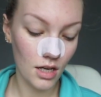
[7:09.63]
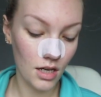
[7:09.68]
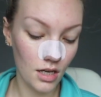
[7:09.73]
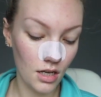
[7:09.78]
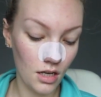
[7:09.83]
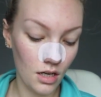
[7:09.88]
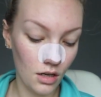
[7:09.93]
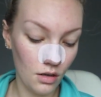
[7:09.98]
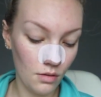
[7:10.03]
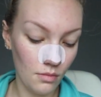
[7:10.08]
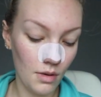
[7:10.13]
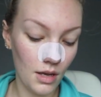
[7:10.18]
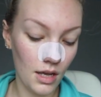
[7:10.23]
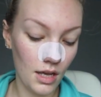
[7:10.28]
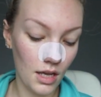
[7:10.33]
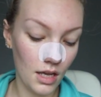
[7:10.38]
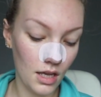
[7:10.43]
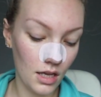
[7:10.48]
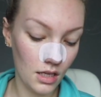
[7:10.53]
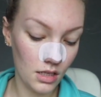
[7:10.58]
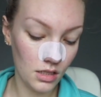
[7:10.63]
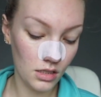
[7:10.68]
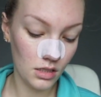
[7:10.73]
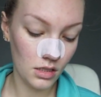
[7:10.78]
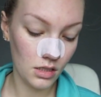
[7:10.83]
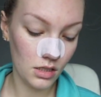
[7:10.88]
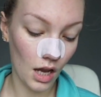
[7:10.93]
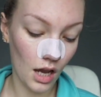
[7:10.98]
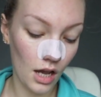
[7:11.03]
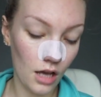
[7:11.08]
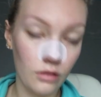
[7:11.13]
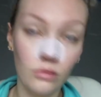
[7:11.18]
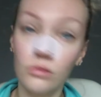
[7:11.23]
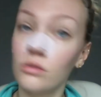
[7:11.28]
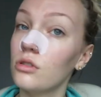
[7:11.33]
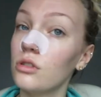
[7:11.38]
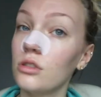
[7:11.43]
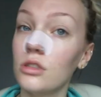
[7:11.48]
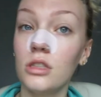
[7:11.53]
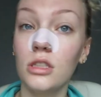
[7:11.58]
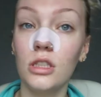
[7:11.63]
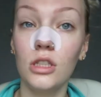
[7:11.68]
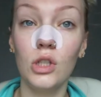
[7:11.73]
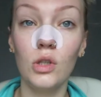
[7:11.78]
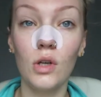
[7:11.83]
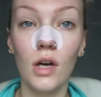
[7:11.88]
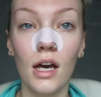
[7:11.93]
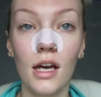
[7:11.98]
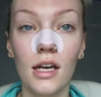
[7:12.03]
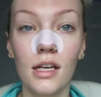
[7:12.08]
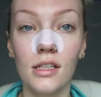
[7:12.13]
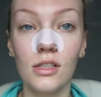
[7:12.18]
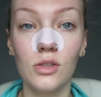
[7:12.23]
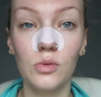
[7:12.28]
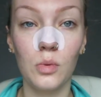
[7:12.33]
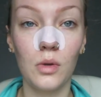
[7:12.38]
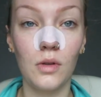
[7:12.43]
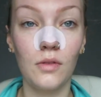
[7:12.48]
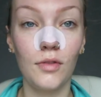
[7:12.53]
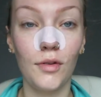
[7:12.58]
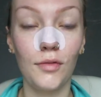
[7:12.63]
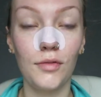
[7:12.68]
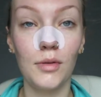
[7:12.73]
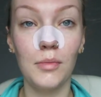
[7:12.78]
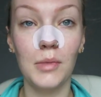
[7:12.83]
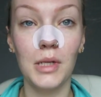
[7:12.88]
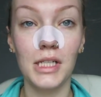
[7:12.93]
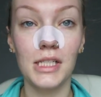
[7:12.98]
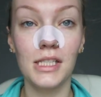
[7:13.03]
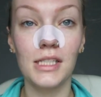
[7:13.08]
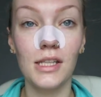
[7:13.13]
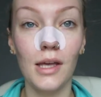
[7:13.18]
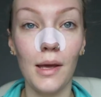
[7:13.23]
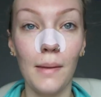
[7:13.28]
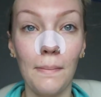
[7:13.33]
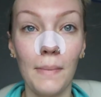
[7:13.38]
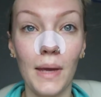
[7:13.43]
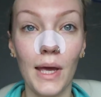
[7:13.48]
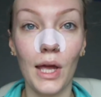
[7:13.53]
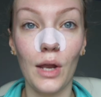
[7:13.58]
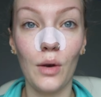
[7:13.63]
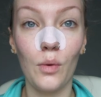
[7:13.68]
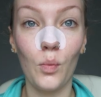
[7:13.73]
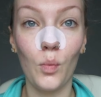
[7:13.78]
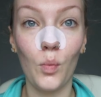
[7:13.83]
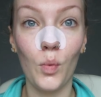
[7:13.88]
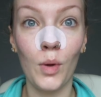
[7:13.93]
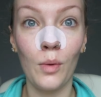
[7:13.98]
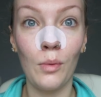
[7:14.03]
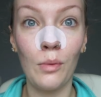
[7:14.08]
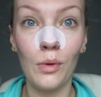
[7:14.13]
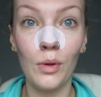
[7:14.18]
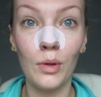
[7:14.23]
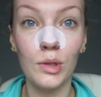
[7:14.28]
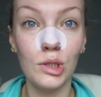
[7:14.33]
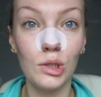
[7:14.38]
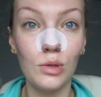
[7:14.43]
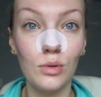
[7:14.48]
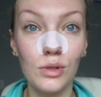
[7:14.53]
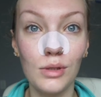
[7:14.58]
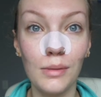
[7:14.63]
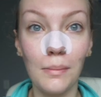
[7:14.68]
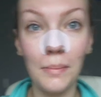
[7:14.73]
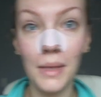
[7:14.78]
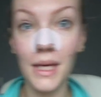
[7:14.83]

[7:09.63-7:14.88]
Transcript: Um, and I will see you guys when 15 minutes is up and we will do some